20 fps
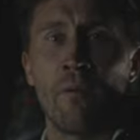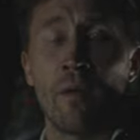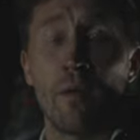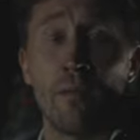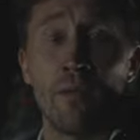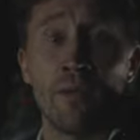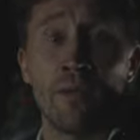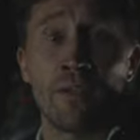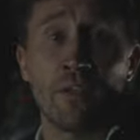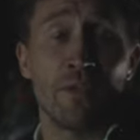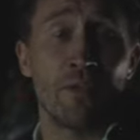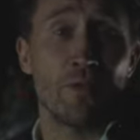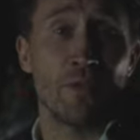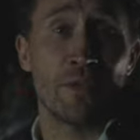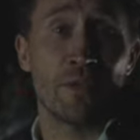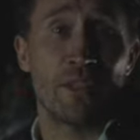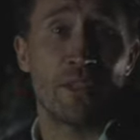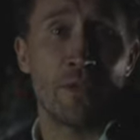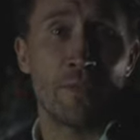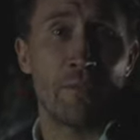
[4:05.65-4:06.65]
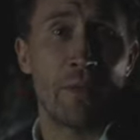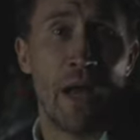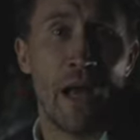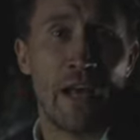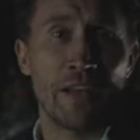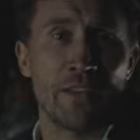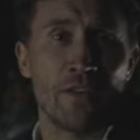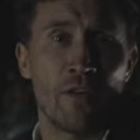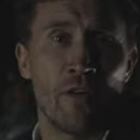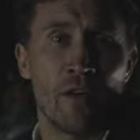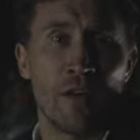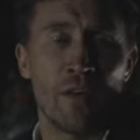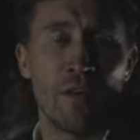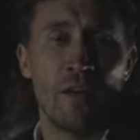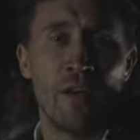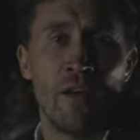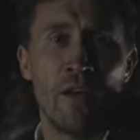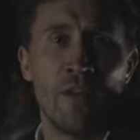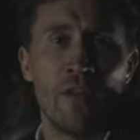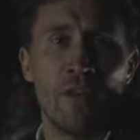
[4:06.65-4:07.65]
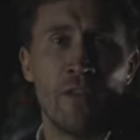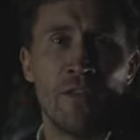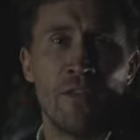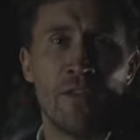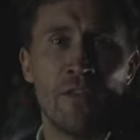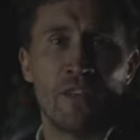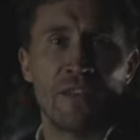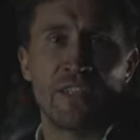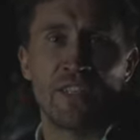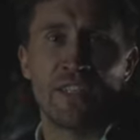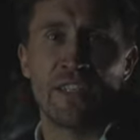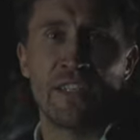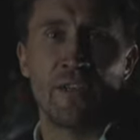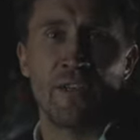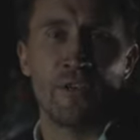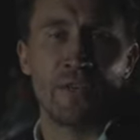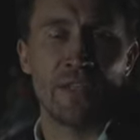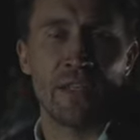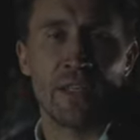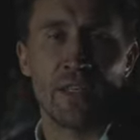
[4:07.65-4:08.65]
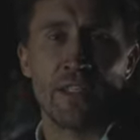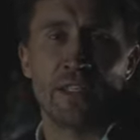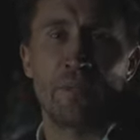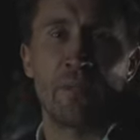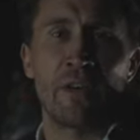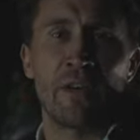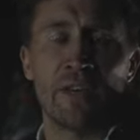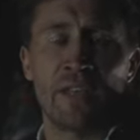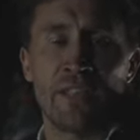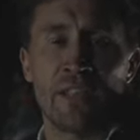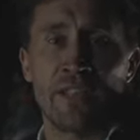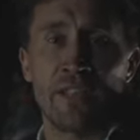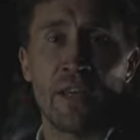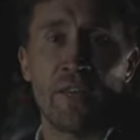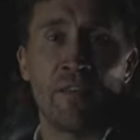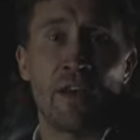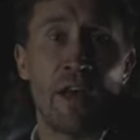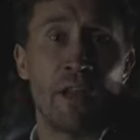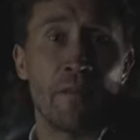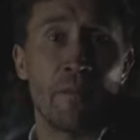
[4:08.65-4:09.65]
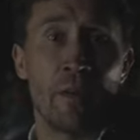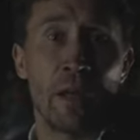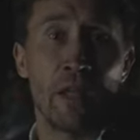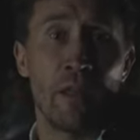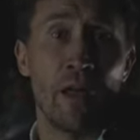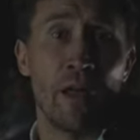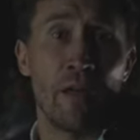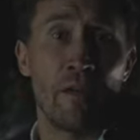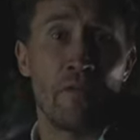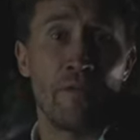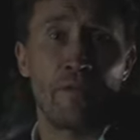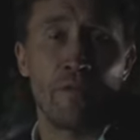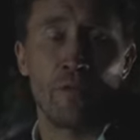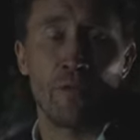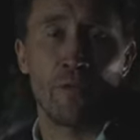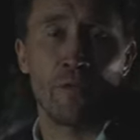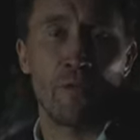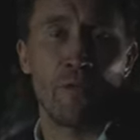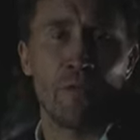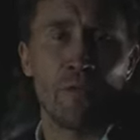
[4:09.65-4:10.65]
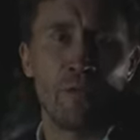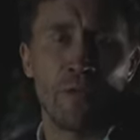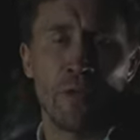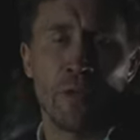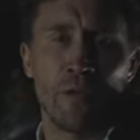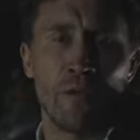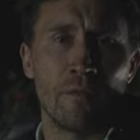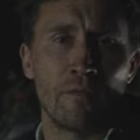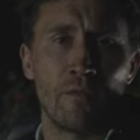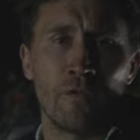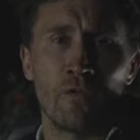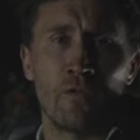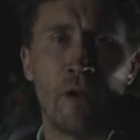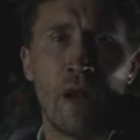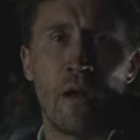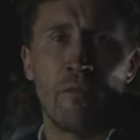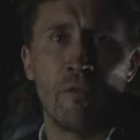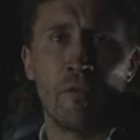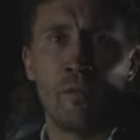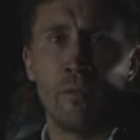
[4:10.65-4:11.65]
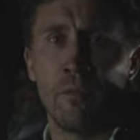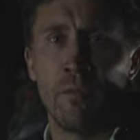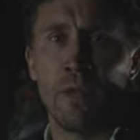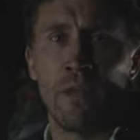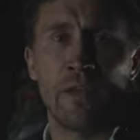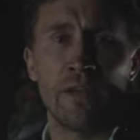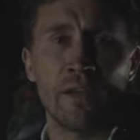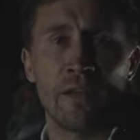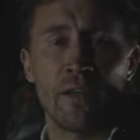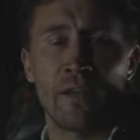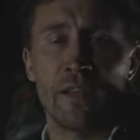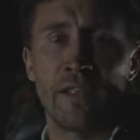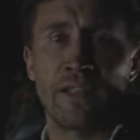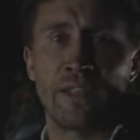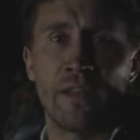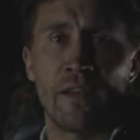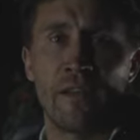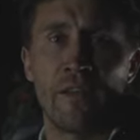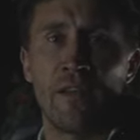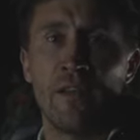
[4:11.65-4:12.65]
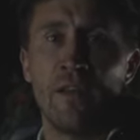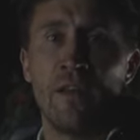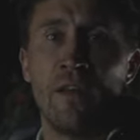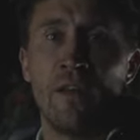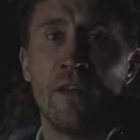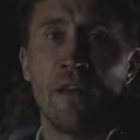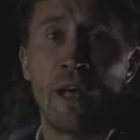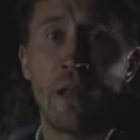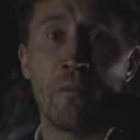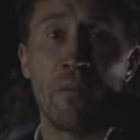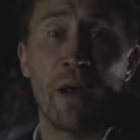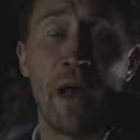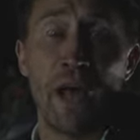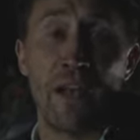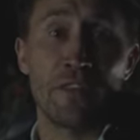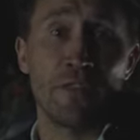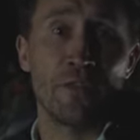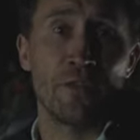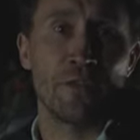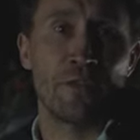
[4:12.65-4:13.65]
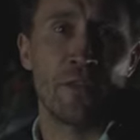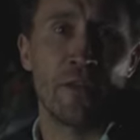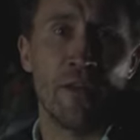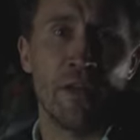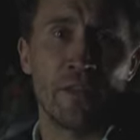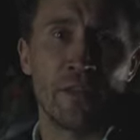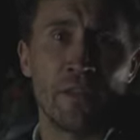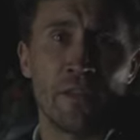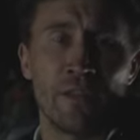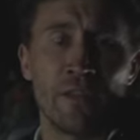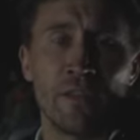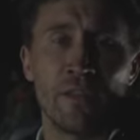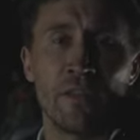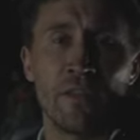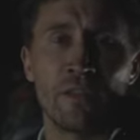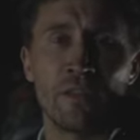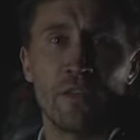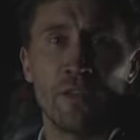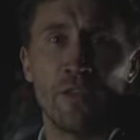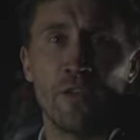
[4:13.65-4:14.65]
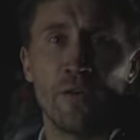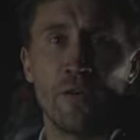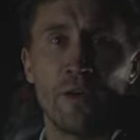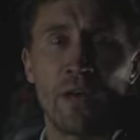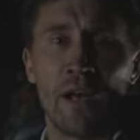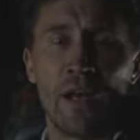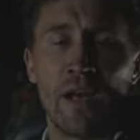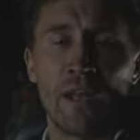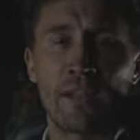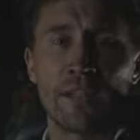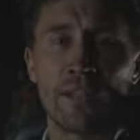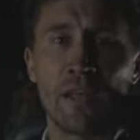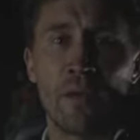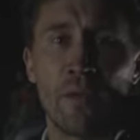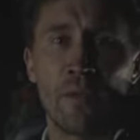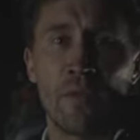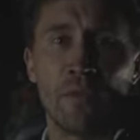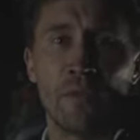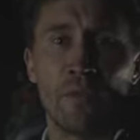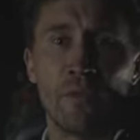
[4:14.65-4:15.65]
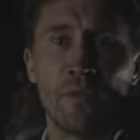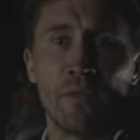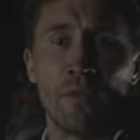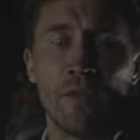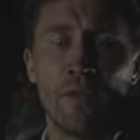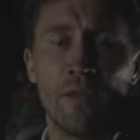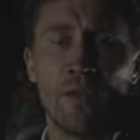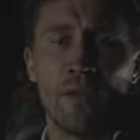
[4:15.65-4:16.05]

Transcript: hoping to do is to pass on the skills and experiences I've had in my life through, you know, travel, military, etc., and pass those on to newer guys coming through.